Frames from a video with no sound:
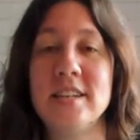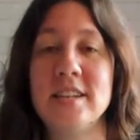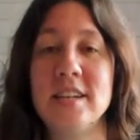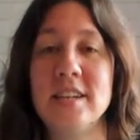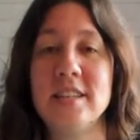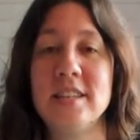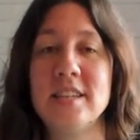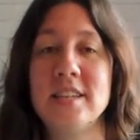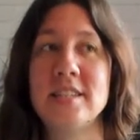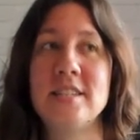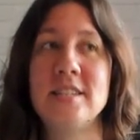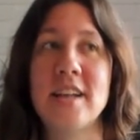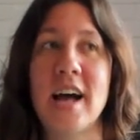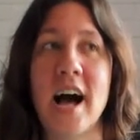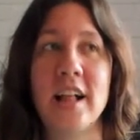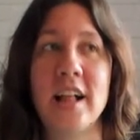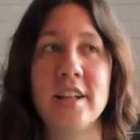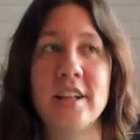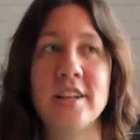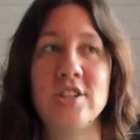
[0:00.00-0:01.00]
this
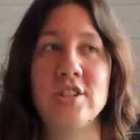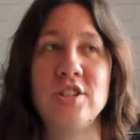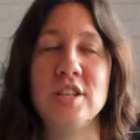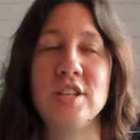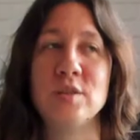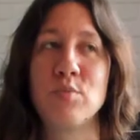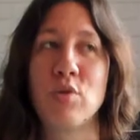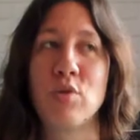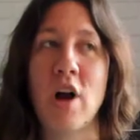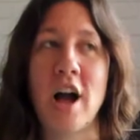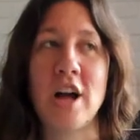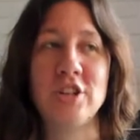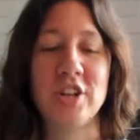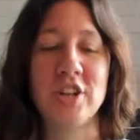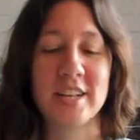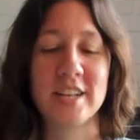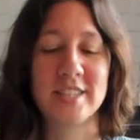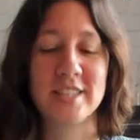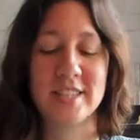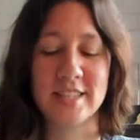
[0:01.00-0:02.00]
knowledge, these
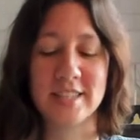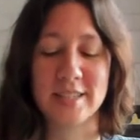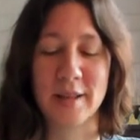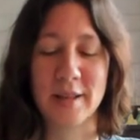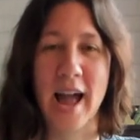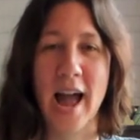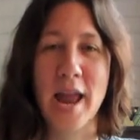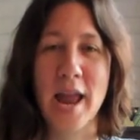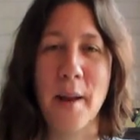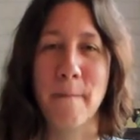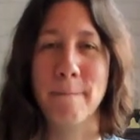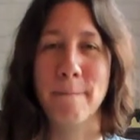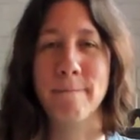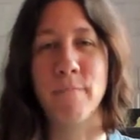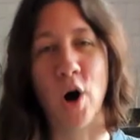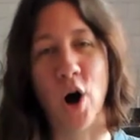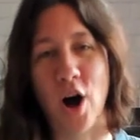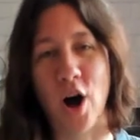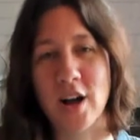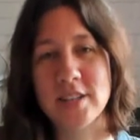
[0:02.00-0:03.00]
projects, this kind of
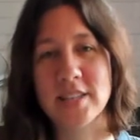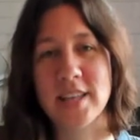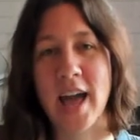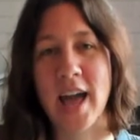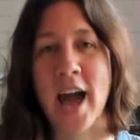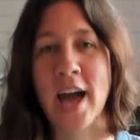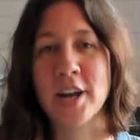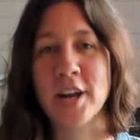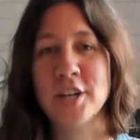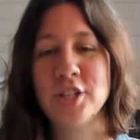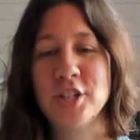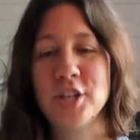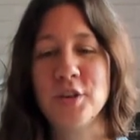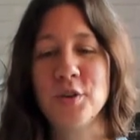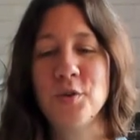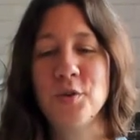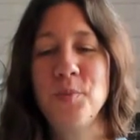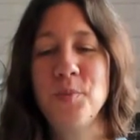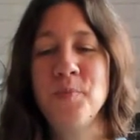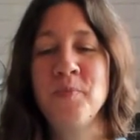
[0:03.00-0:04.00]
boss
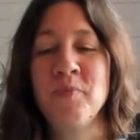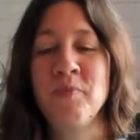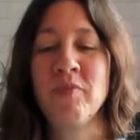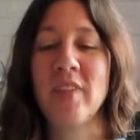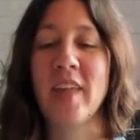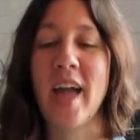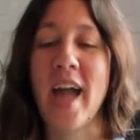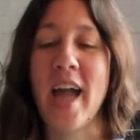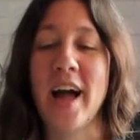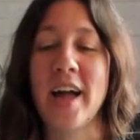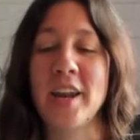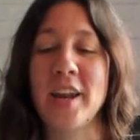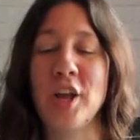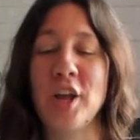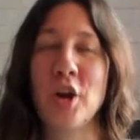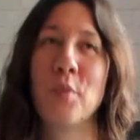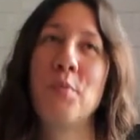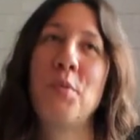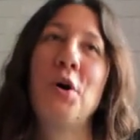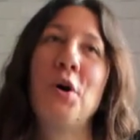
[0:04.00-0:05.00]
attitude, and
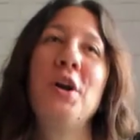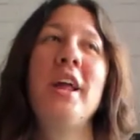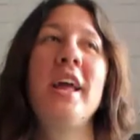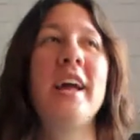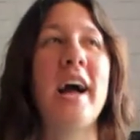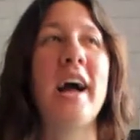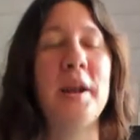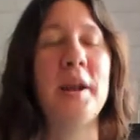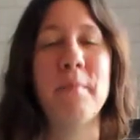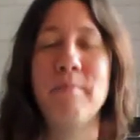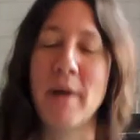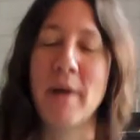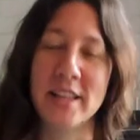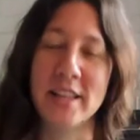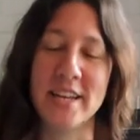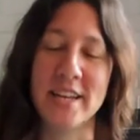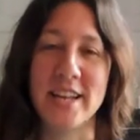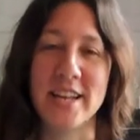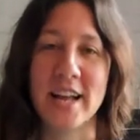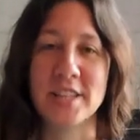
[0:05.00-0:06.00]
you're putting on a
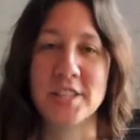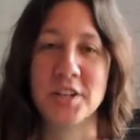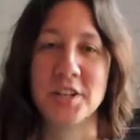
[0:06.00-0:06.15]
belly dancer